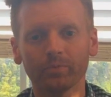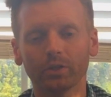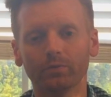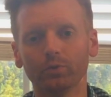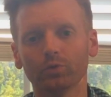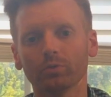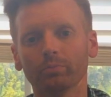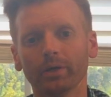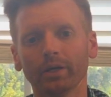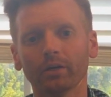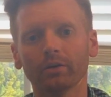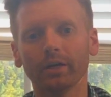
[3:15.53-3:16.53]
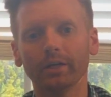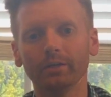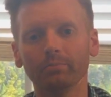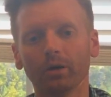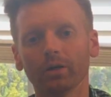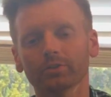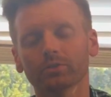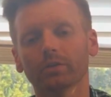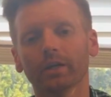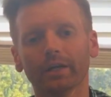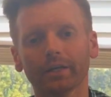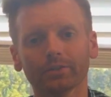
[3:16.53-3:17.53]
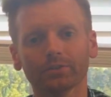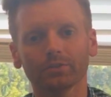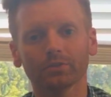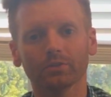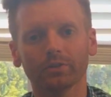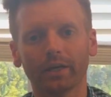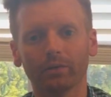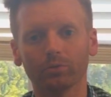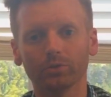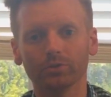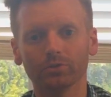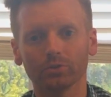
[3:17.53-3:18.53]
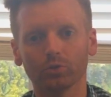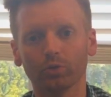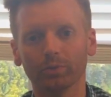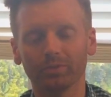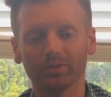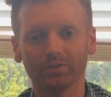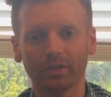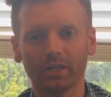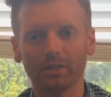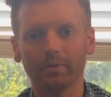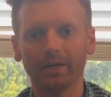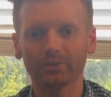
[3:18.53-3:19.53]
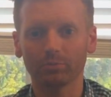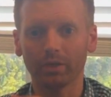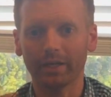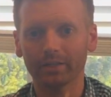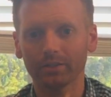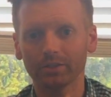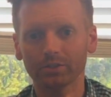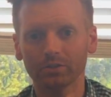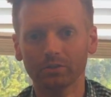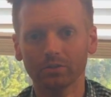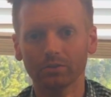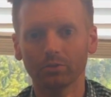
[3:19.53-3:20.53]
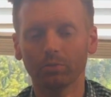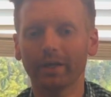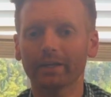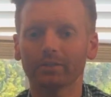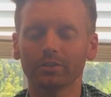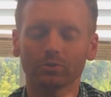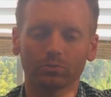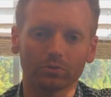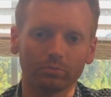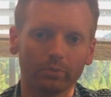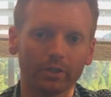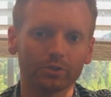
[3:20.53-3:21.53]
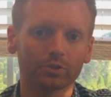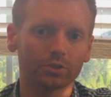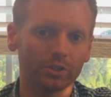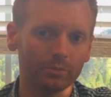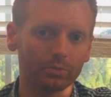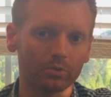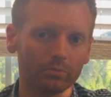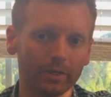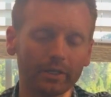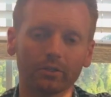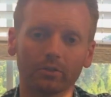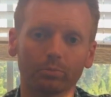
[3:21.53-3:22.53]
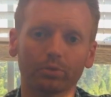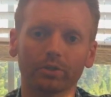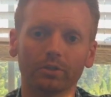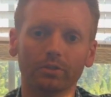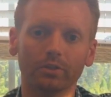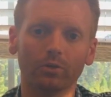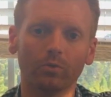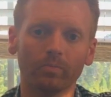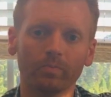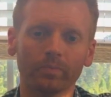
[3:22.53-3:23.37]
If you'd compare a Boxster S that was equipped the same as the Black Edition, the Black Edition was much cheaper, making it a pretty good deal.